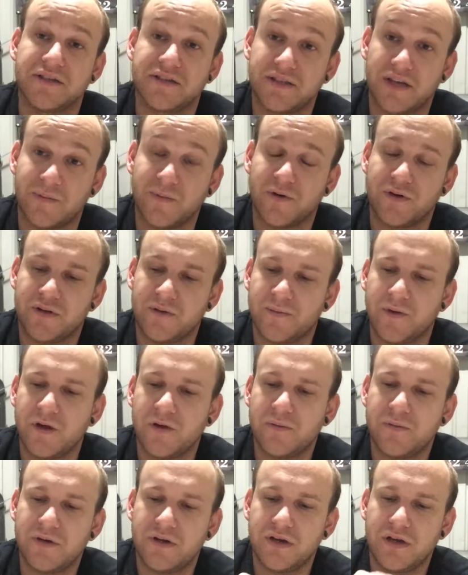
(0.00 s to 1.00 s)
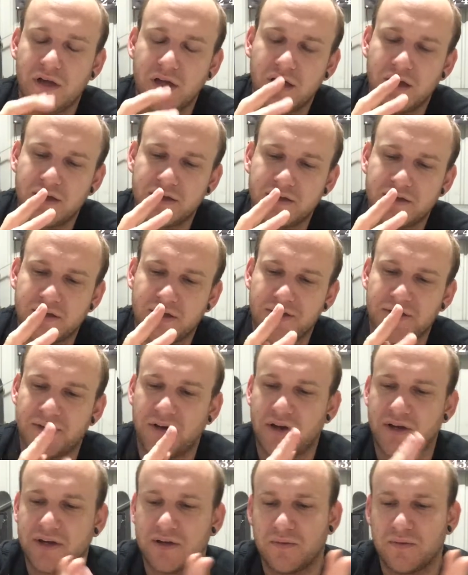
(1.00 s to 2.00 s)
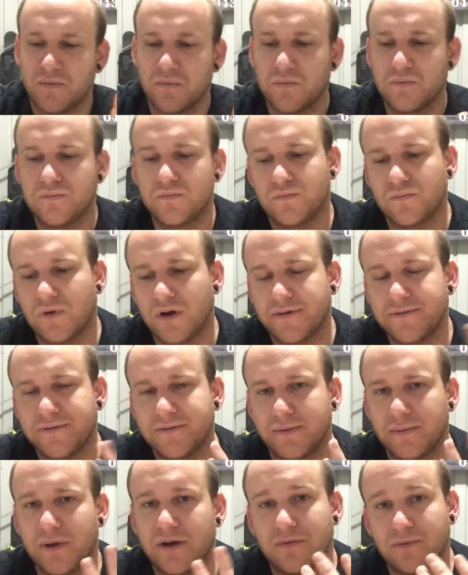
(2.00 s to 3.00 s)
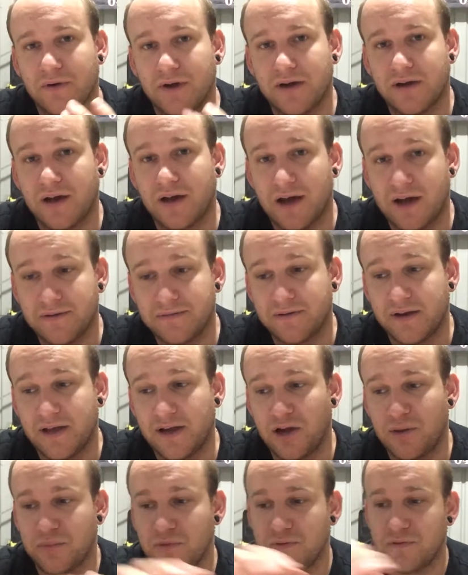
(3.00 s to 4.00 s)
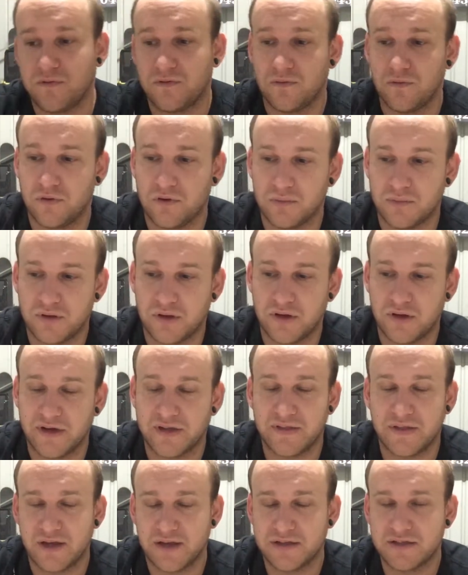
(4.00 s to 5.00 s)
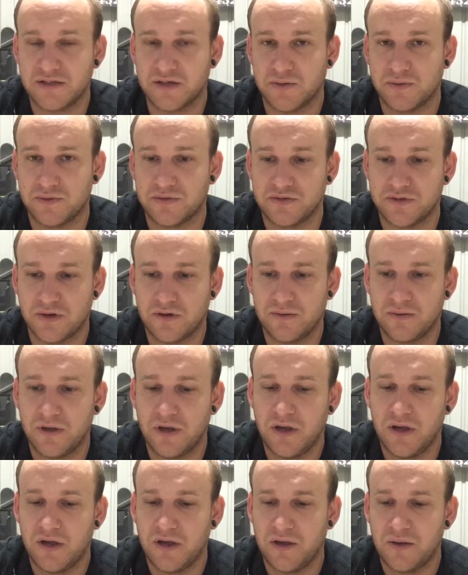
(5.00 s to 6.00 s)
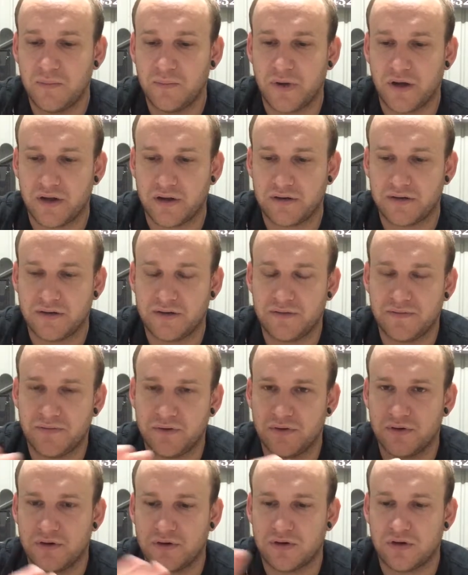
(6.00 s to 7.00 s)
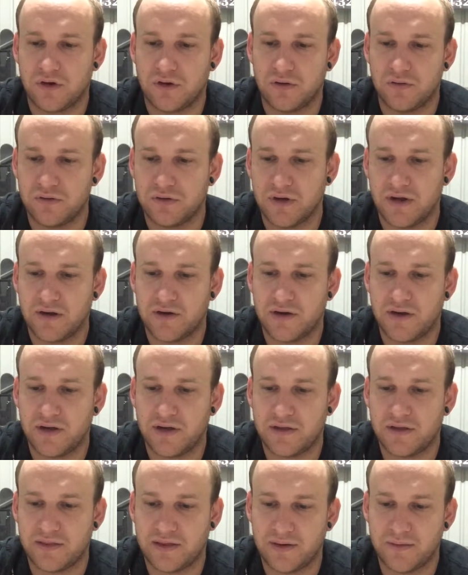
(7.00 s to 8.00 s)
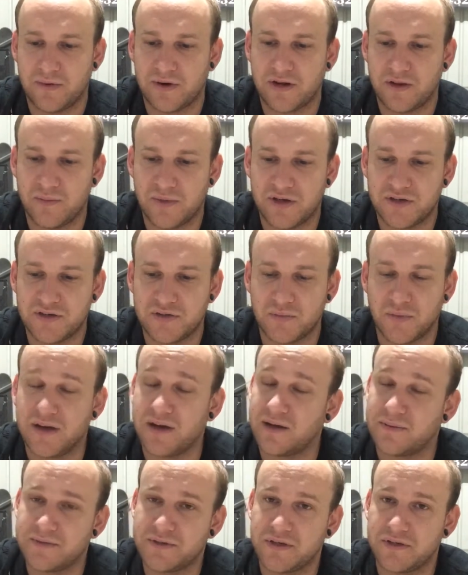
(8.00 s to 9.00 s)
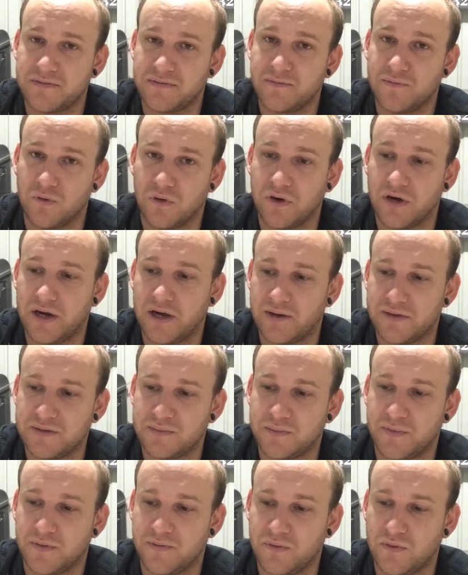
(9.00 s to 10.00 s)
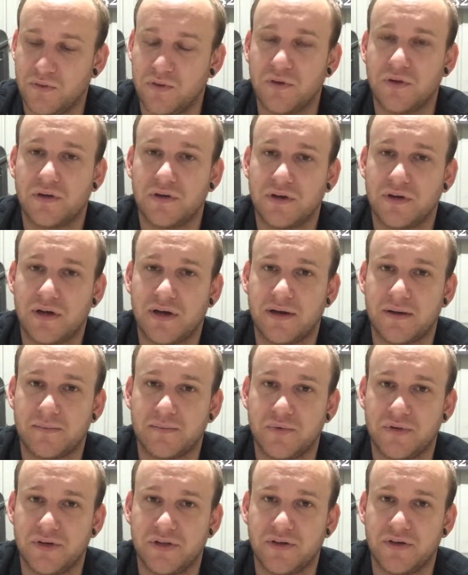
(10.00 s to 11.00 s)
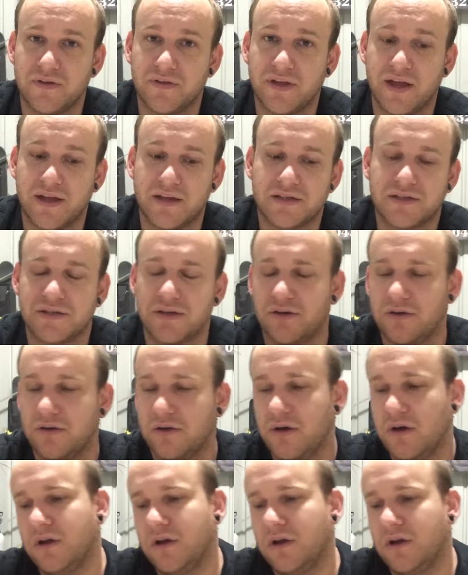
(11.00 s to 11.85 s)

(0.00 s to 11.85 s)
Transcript: summer at the moment, so I can roughly wait around half an hour before applying the EXO on top. But if you're in a colder area, they recommend to wait up to 4 hours before putting on the EXO.